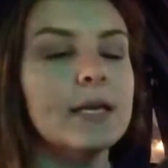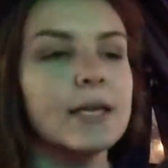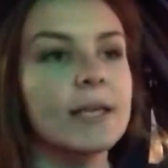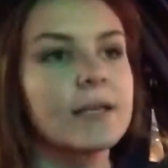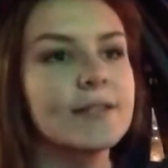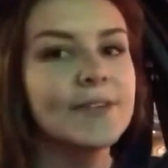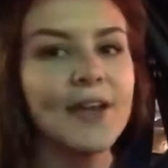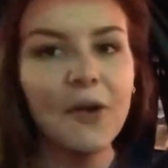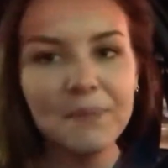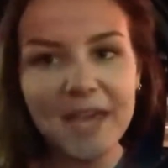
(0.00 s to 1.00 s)
and so I
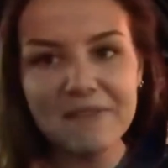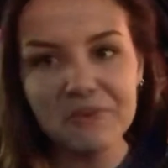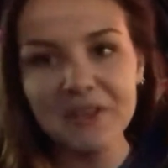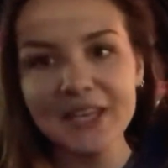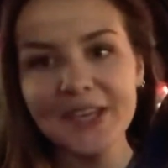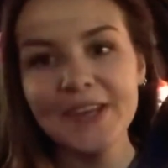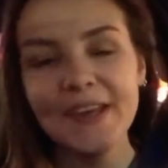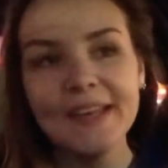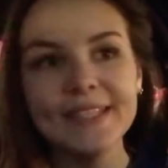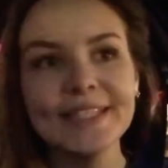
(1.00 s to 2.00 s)
hope they have a really
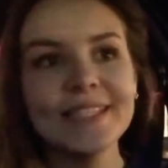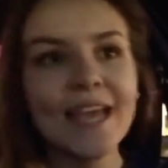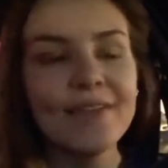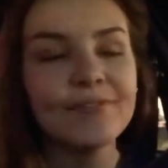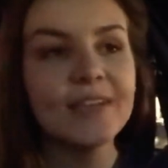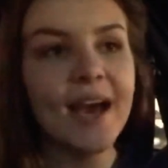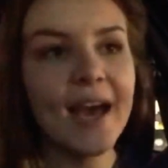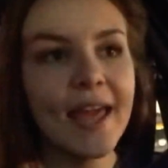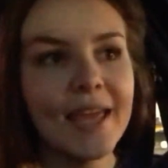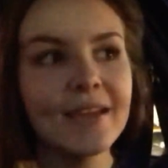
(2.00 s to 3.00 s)
good and safe
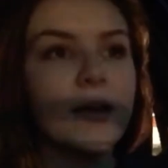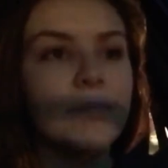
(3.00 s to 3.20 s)
night.